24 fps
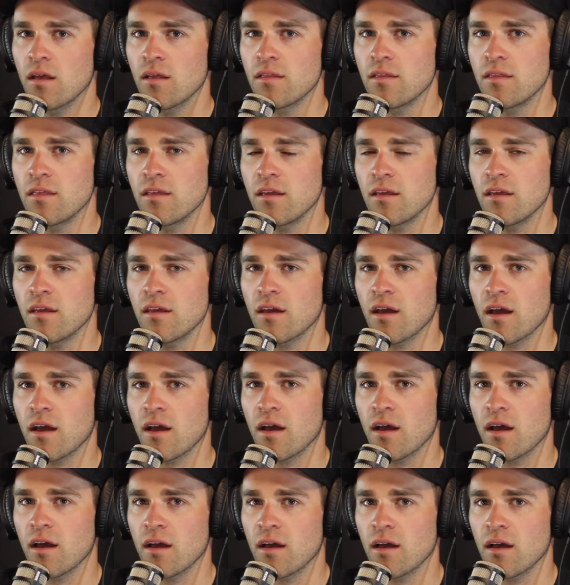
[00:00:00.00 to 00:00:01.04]

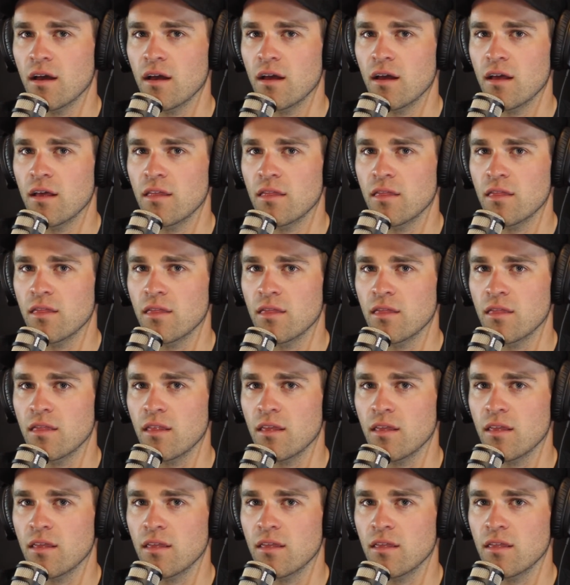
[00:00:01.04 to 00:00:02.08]
The
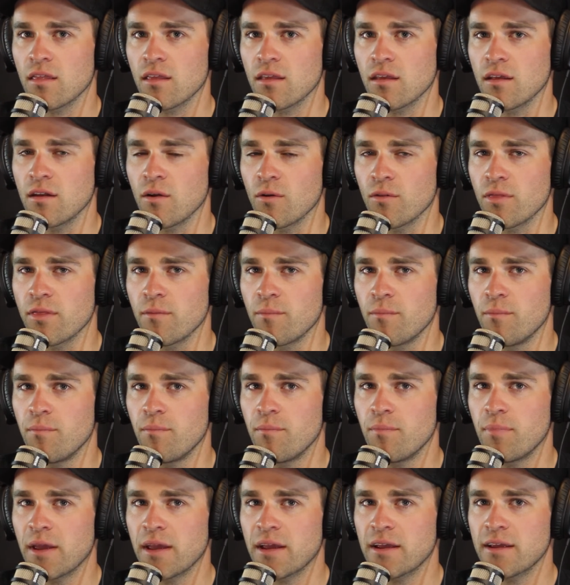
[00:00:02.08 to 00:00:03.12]
the
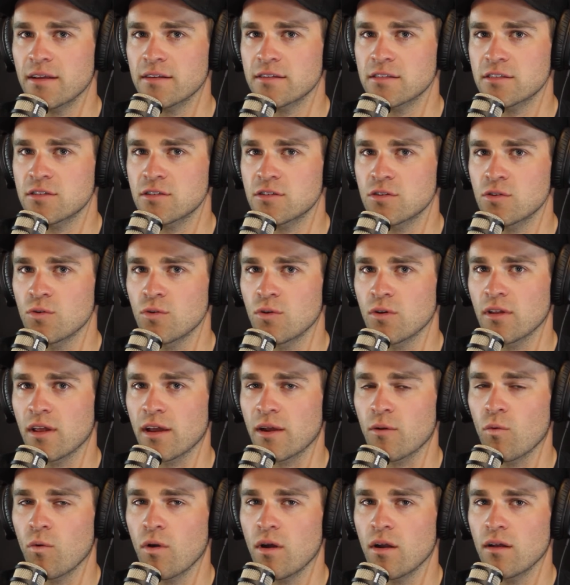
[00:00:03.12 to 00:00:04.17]
biggest tool,
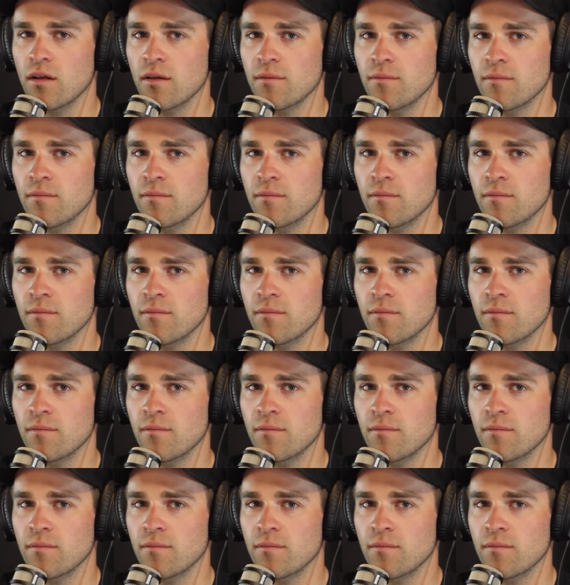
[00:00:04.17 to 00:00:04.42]
like what,